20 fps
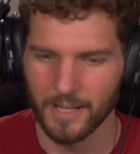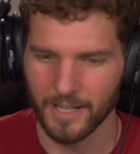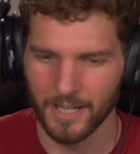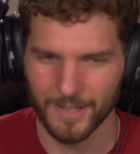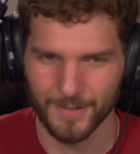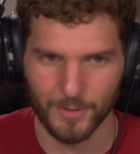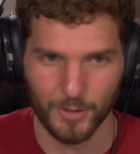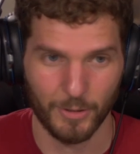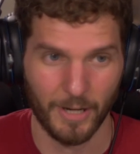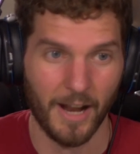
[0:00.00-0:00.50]

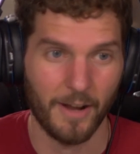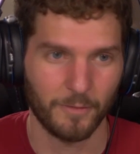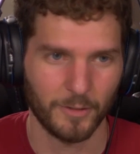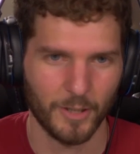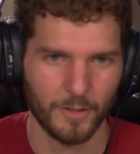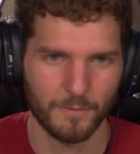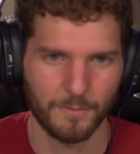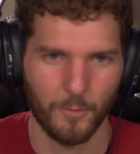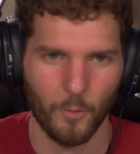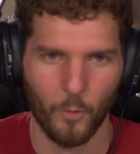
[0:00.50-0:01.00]
and
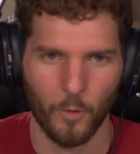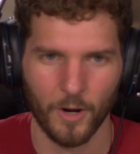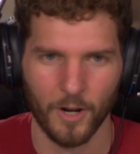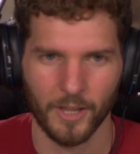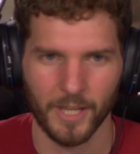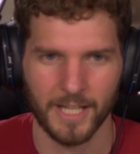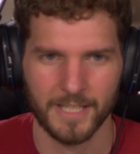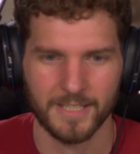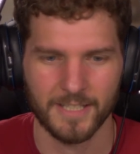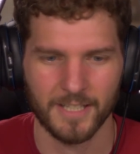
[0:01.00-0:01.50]
traveling for and
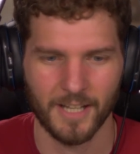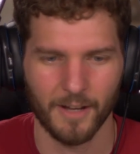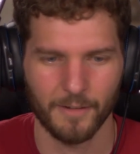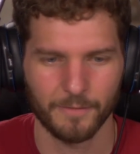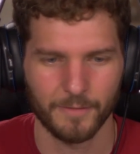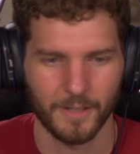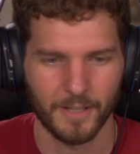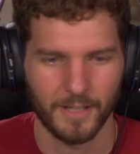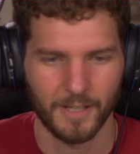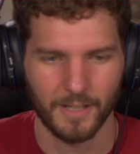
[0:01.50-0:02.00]
all that
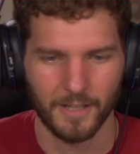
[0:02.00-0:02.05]
stuff.